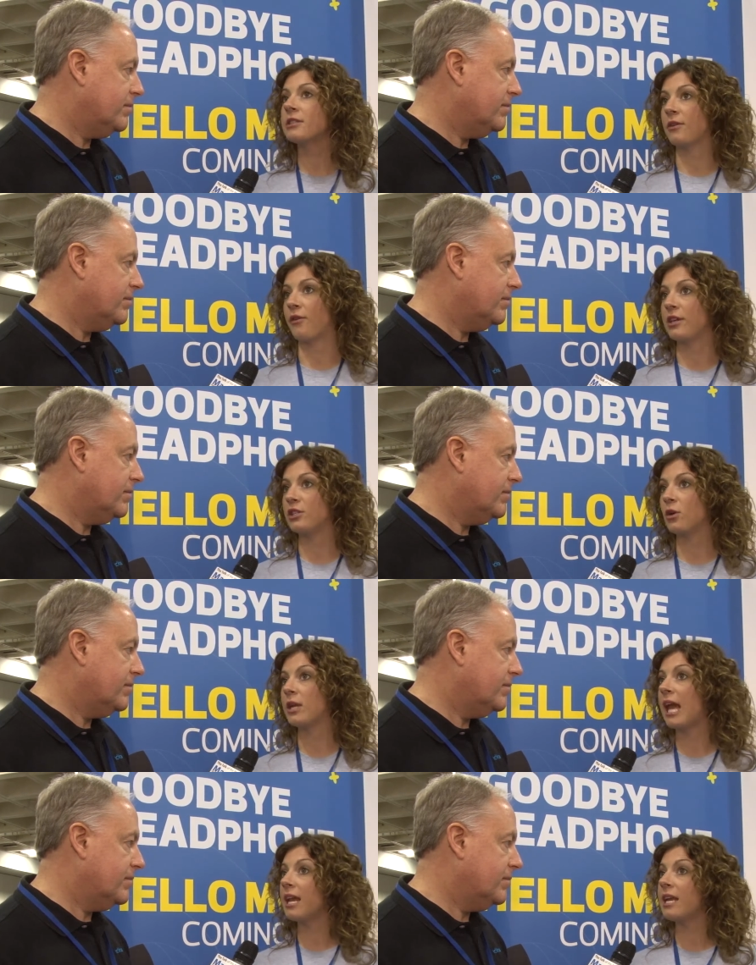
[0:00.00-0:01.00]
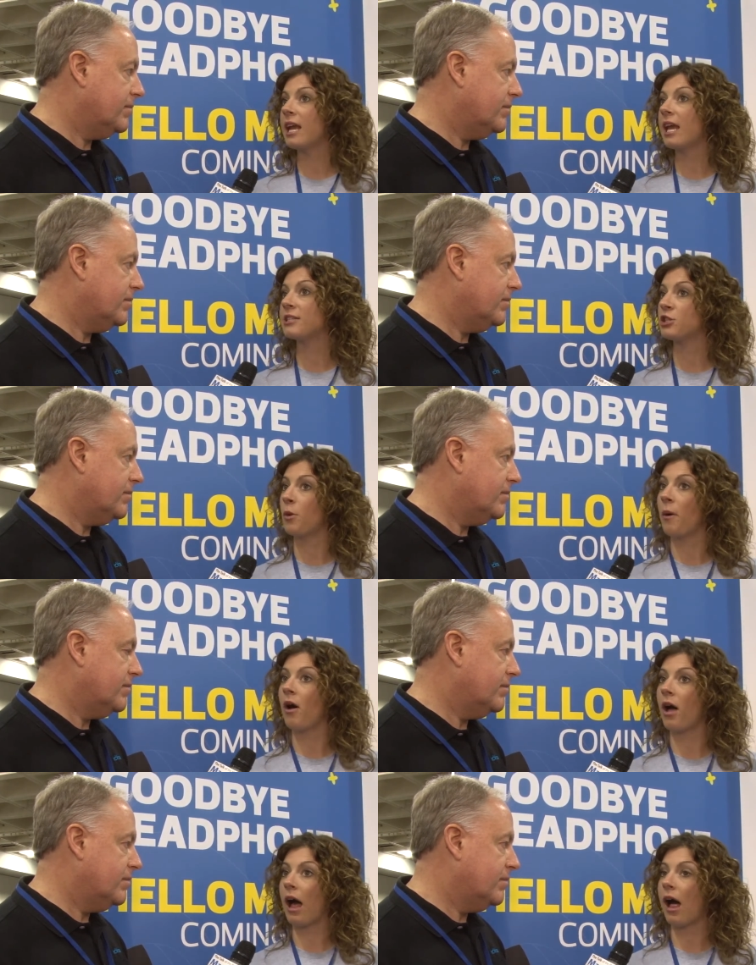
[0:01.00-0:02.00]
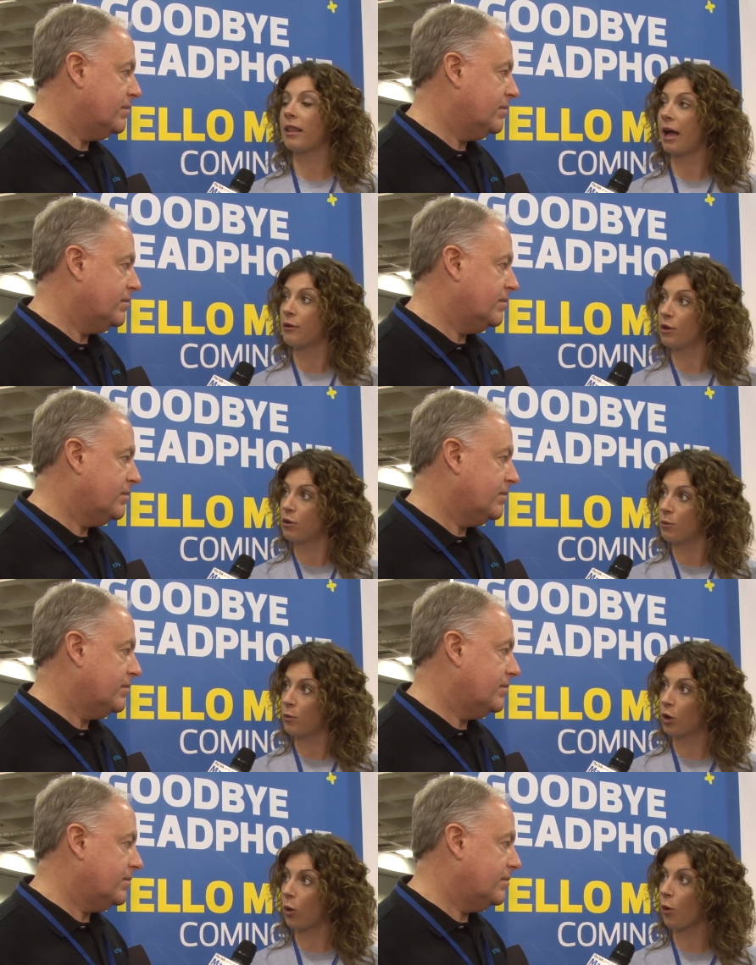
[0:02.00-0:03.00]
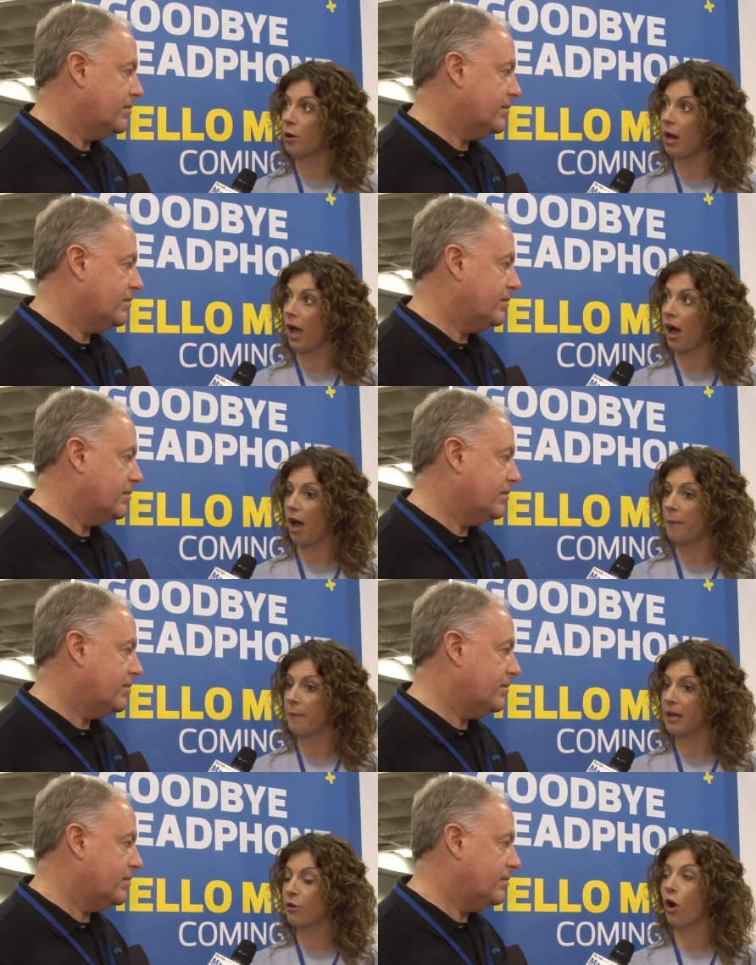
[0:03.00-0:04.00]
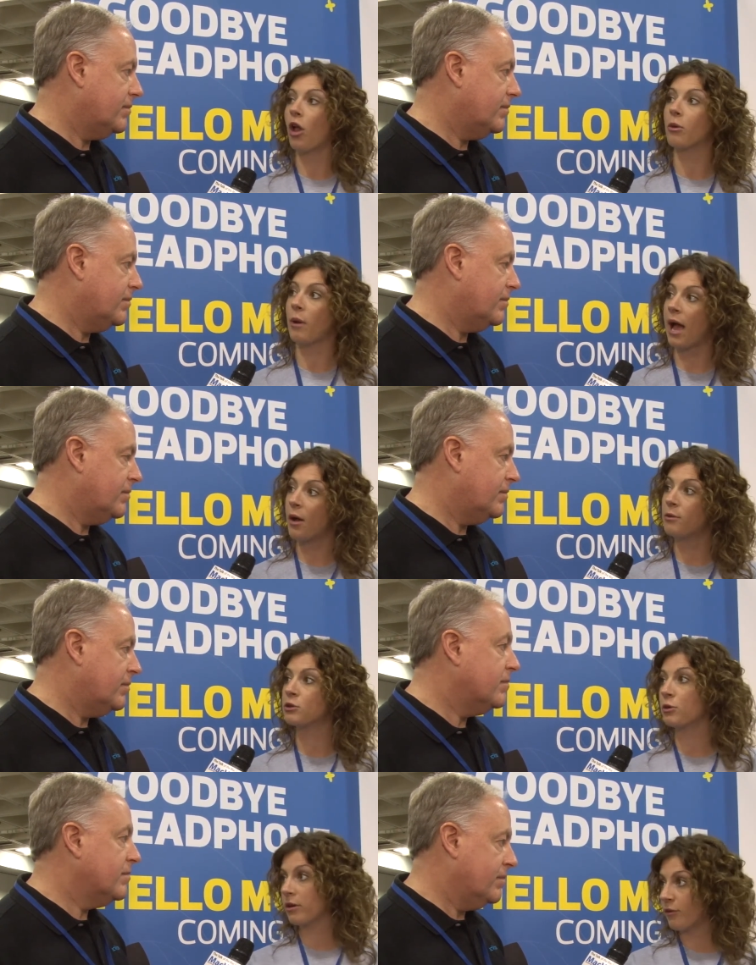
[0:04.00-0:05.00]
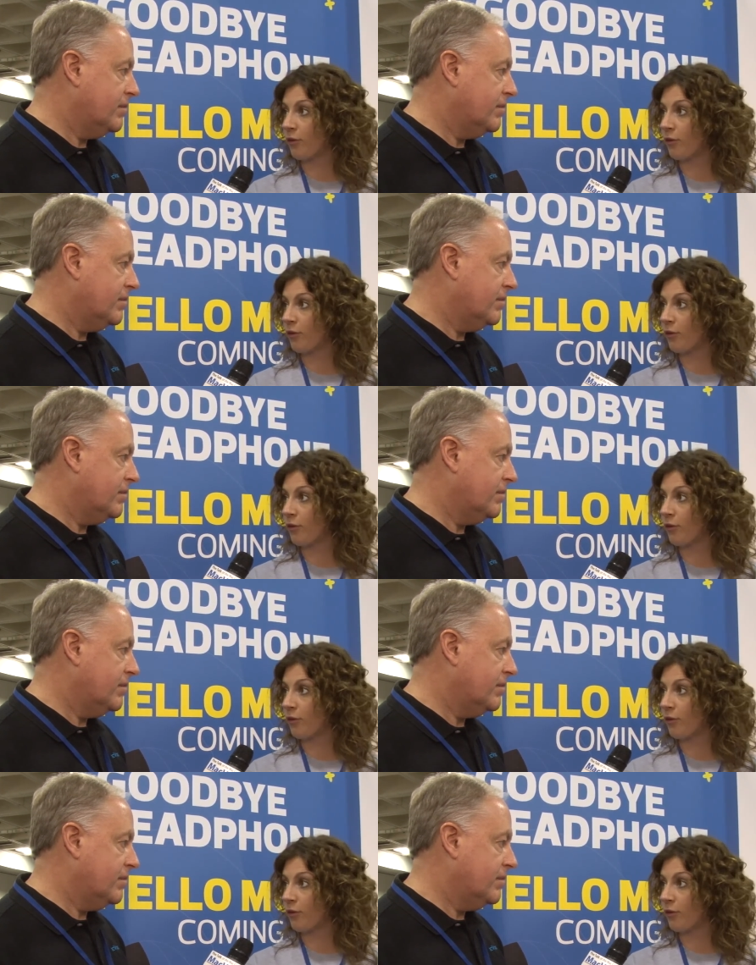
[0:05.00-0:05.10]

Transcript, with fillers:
Speaker 1: different. So Yeti and Snowball allow you to record either all around or in